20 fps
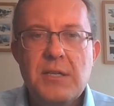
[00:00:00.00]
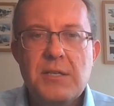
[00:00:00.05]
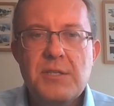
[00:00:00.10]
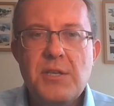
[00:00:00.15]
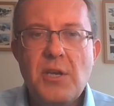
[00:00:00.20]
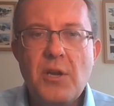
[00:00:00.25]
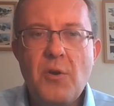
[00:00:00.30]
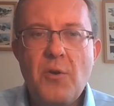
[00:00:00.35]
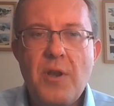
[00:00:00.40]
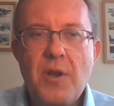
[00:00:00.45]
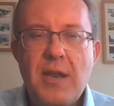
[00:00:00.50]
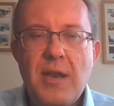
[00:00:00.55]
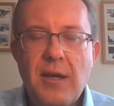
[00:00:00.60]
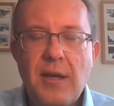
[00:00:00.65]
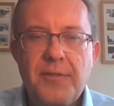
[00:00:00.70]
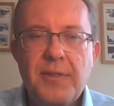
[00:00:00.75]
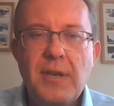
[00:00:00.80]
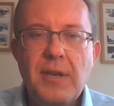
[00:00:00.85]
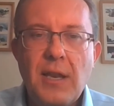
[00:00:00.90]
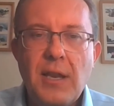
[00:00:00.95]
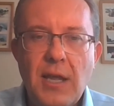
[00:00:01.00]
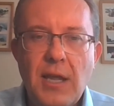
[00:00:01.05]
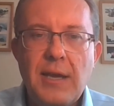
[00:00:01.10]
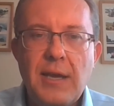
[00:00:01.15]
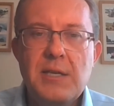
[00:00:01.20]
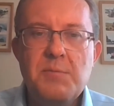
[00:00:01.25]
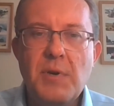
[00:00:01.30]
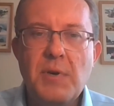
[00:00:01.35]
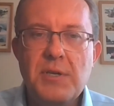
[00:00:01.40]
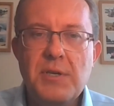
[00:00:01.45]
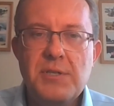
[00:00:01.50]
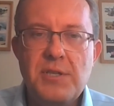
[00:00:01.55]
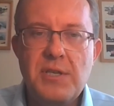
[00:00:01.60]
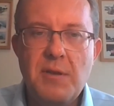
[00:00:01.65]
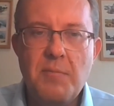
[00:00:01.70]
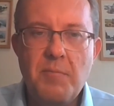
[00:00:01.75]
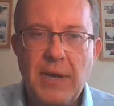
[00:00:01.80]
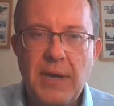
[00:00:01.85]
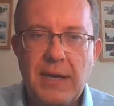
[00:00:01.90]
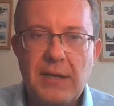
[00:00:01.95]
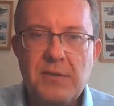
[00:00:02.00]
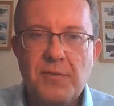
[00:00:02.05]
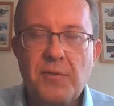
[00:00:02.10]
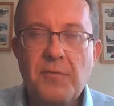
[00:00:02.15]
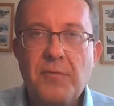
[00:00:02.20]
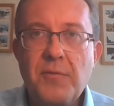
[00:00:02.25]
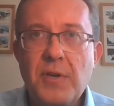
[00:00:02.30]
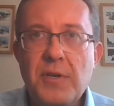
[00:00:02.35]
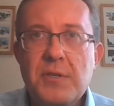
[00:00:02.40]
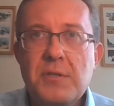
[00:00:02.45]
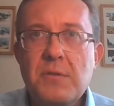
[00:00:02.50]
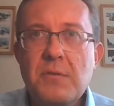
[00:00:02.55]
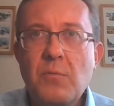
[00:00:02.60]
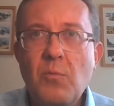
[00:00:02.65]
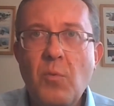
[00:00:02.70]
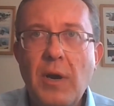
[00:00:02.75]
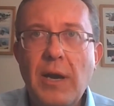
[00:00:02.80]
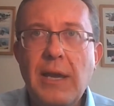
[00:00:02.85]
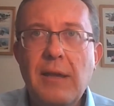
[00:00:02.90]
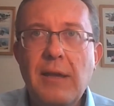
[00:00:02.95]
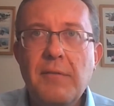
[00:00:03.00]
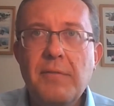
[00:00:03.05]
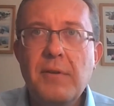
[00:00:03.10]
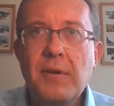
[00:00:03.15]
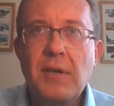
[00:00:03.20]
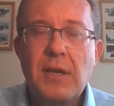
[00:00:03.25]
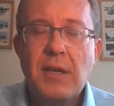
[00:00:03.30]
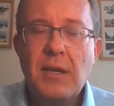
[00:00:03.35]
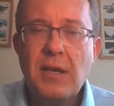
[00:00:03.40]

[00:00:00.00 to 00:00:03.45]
So nothing like as much the impact of the first wave.